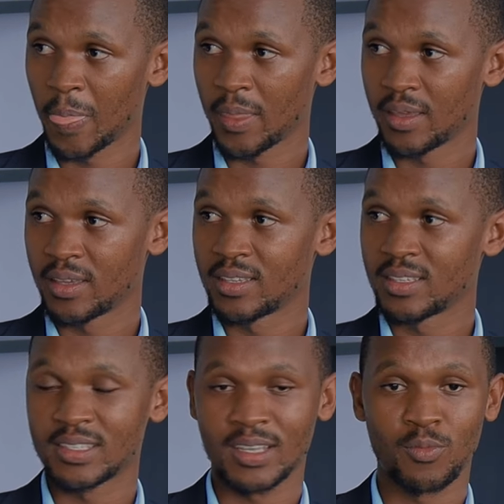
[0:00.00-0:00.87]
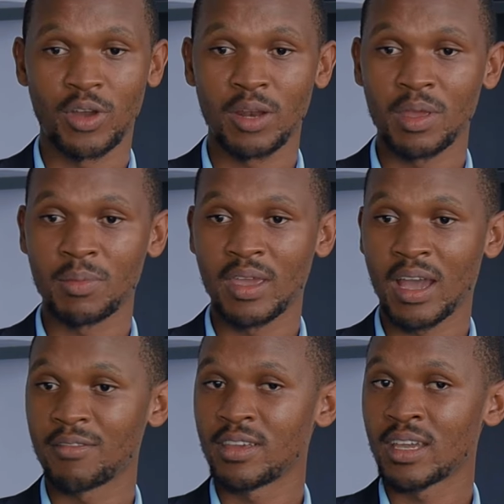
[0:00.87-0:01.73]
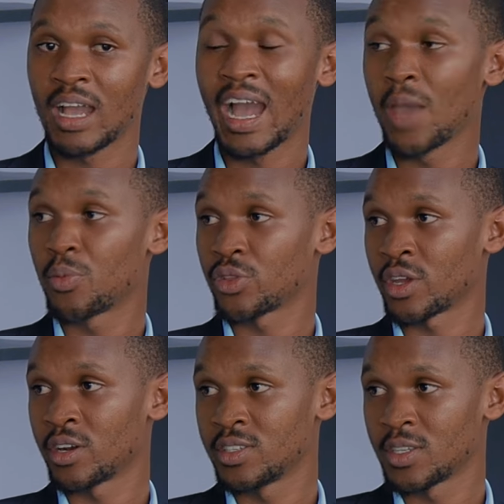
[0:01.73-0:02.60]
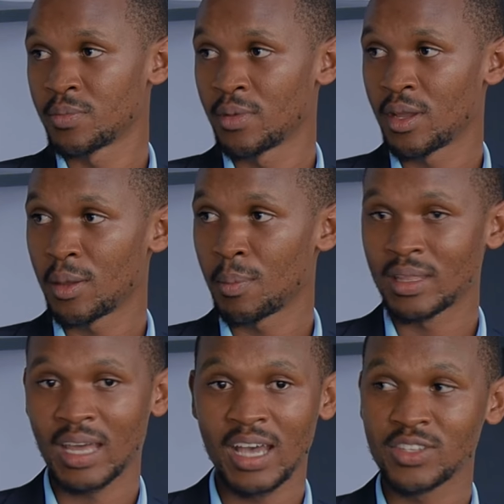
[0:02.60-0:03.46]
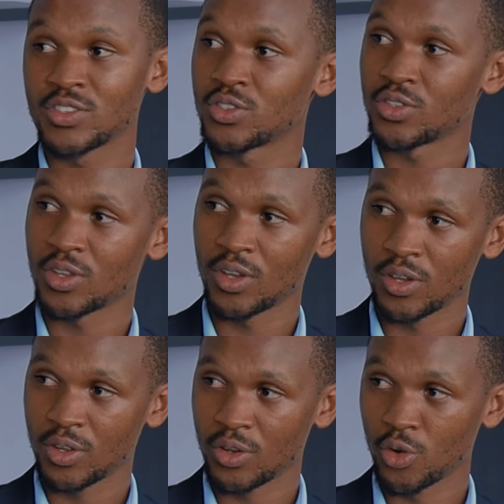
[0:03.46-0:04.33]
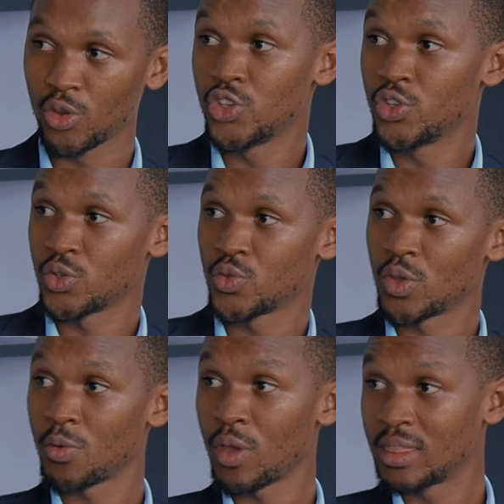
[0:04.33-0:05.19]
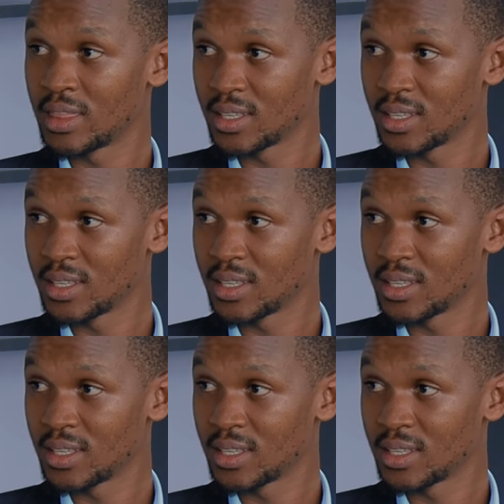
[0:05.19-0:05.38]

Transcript: -hmm. Someone may be having hypothyroidism but has no issues with weight.